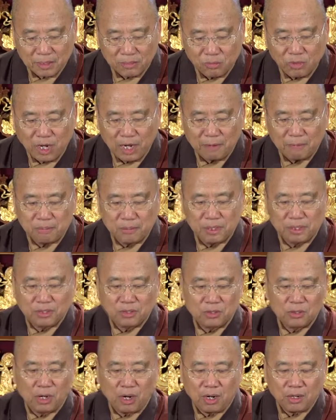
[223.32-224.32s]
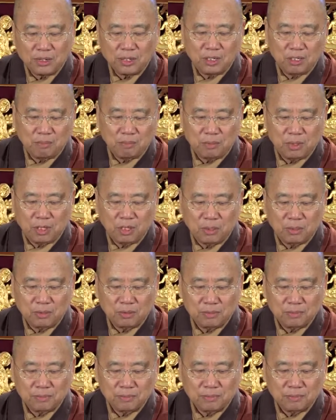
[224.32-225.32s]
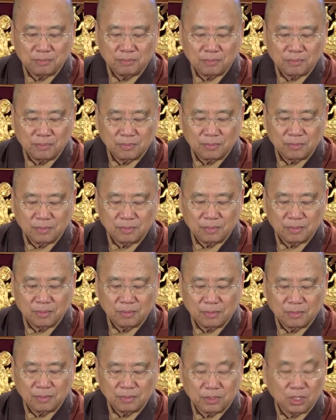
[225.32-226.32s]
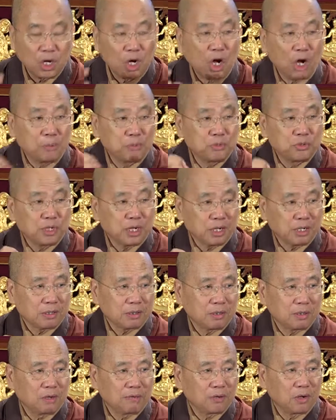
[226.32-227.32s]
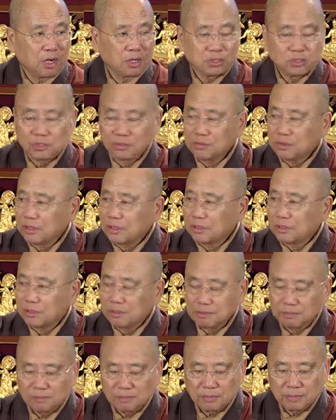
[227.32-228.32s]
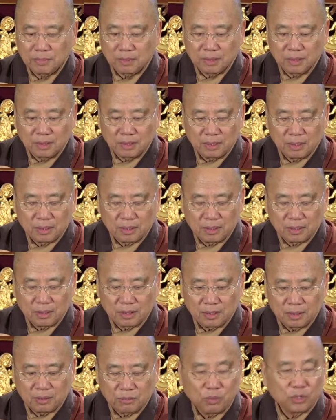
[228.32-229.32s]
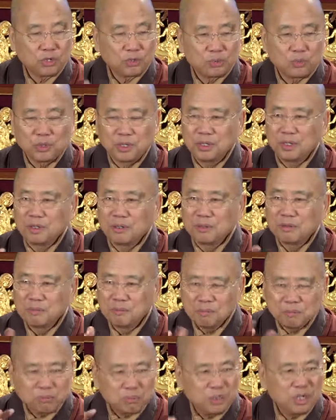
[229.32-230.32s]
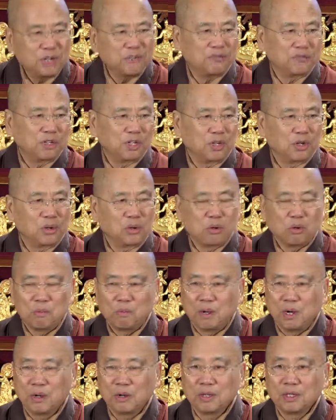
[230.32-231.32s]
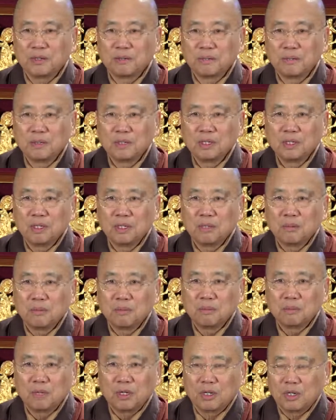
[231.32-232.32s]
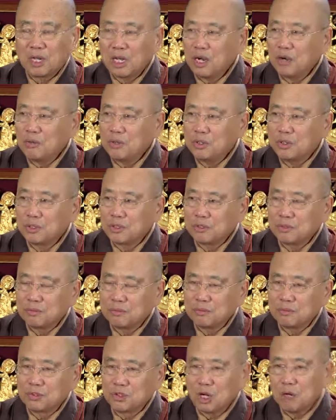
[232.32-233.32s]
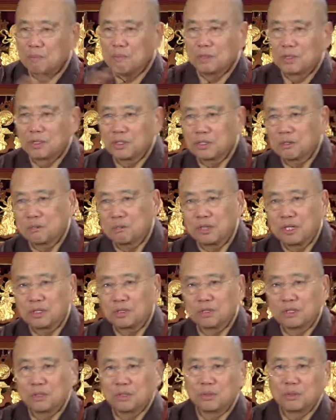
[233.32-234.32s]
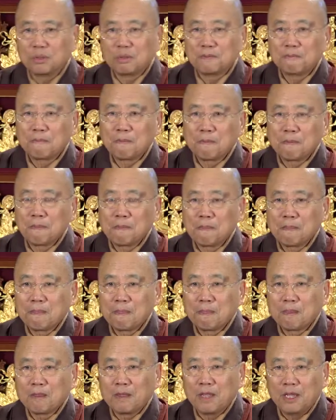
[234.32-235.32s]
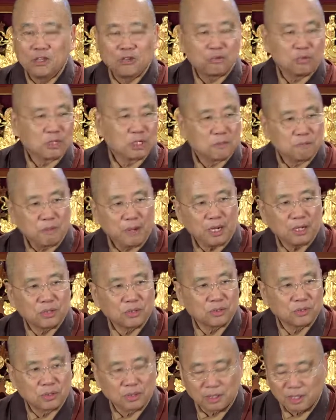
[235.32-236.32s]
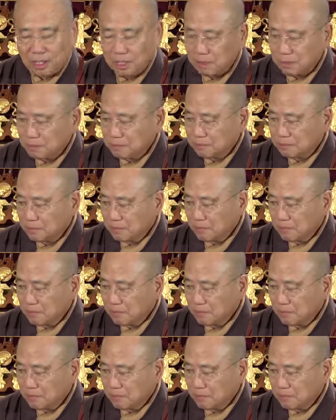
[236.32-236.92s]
we have been talking about the object of concentration, which we briefly know about it. But now we should jump a little bit to introspection now.